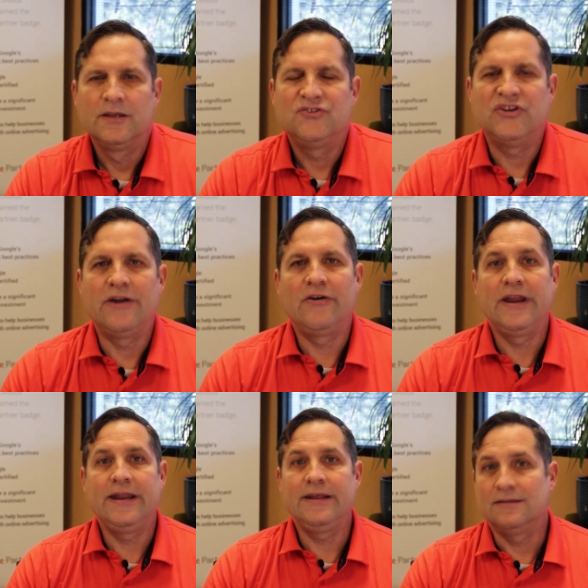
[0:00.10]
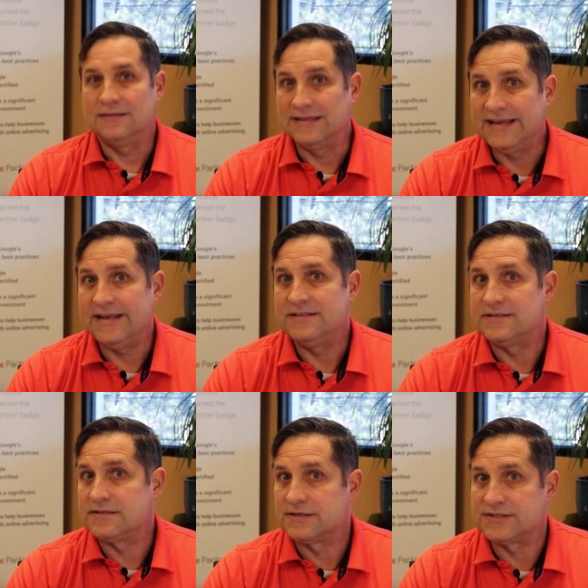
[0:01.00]
Generating leads
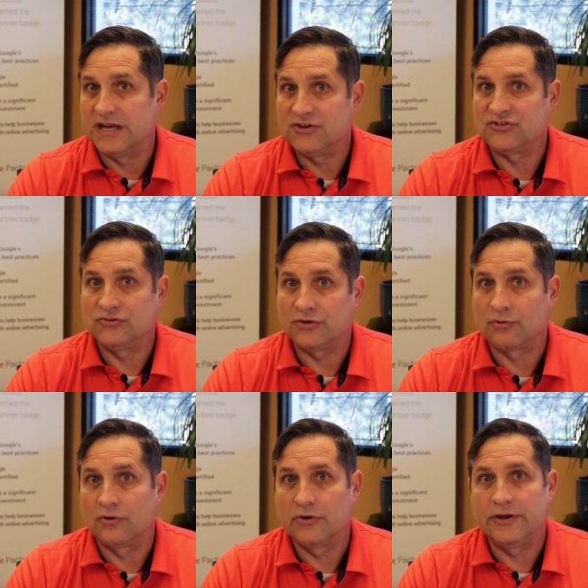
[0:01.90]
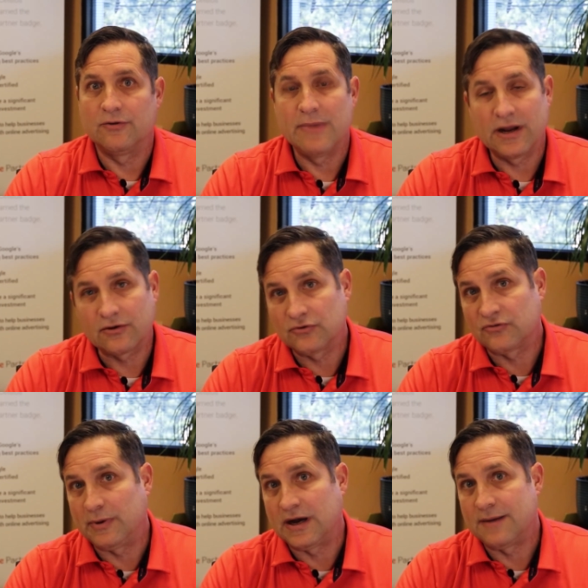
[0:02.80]
is essential to growing your medical
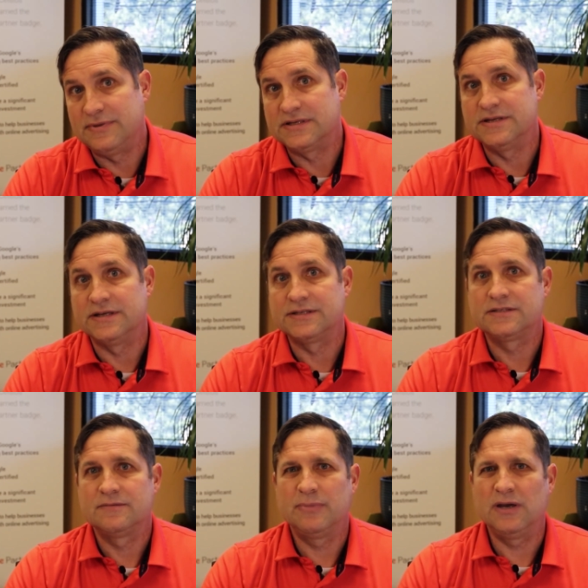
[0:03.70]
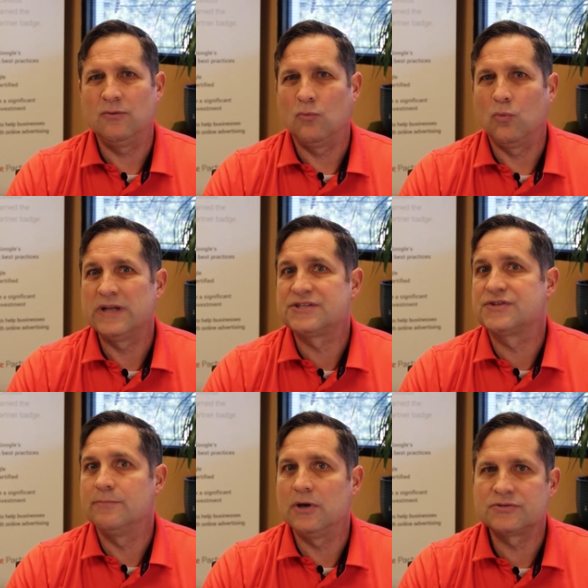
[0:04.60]
spa business, but what's
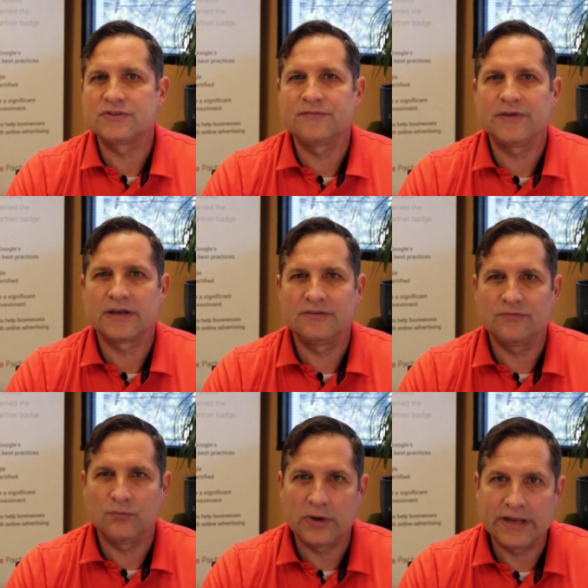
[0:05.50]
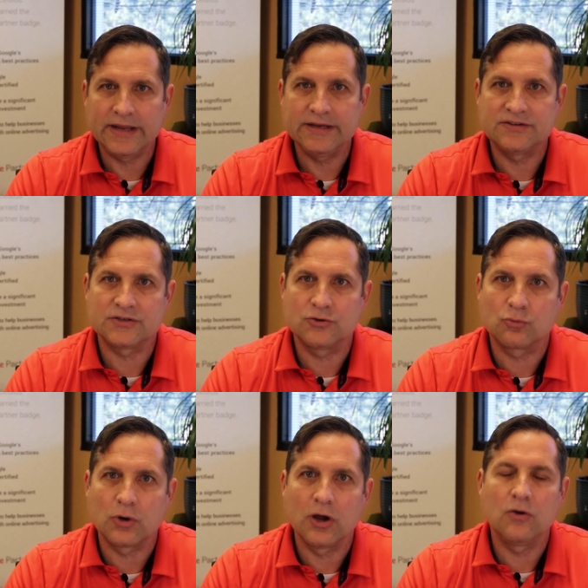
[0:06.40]
the most effective way to
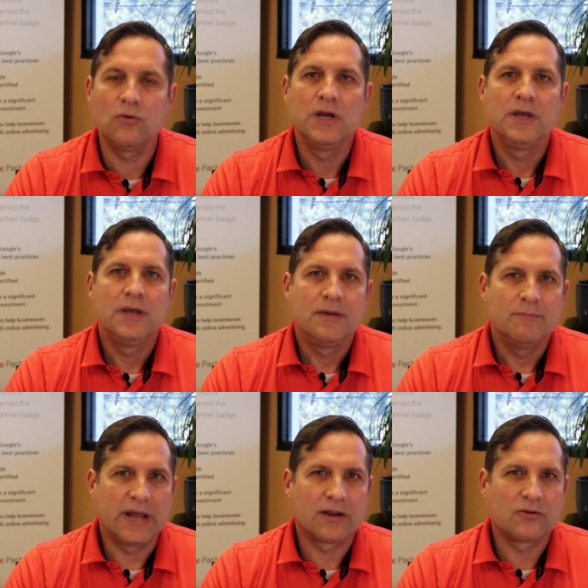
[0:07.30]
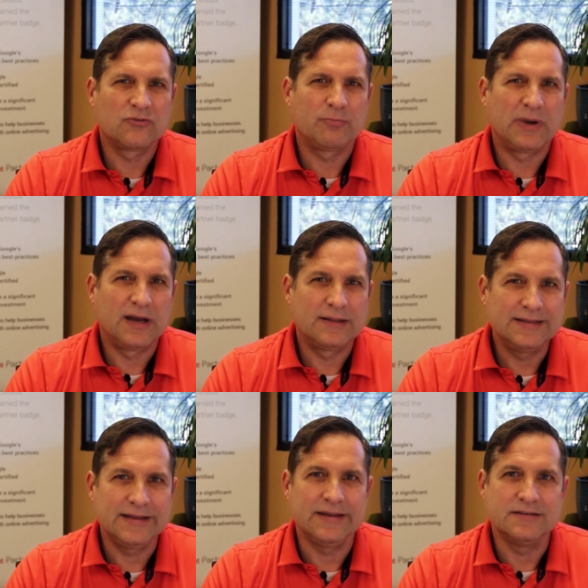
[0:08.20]
grow medical spa
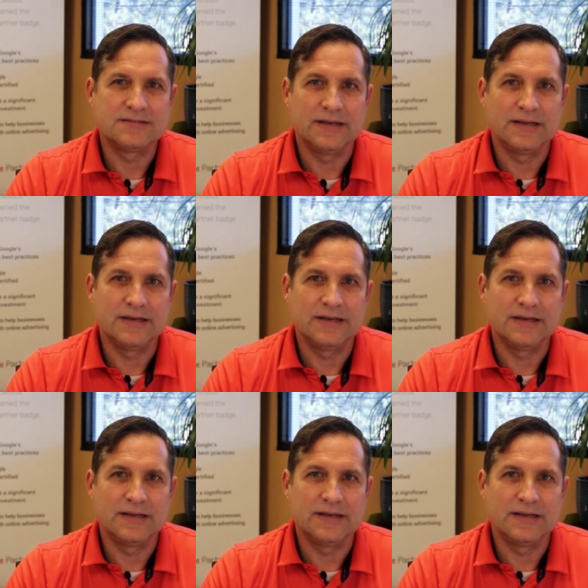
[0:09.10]
leads?